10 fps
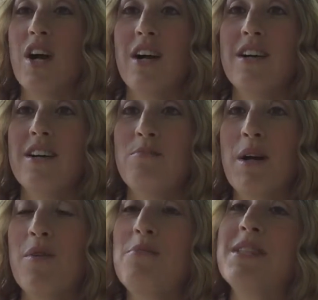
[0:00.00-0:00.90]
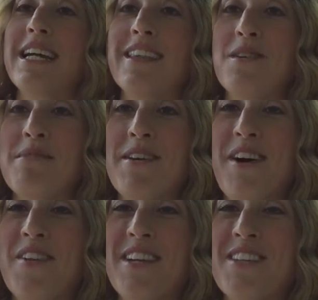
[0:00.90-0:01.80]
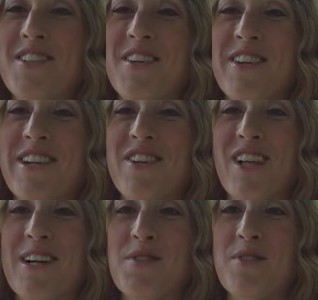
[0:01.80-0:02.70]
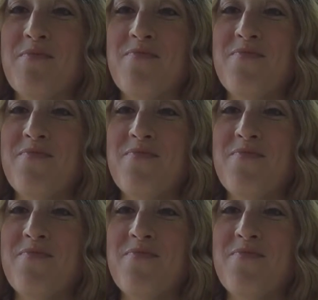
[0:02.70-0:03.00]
on my website and let me know how things are going in your classroom.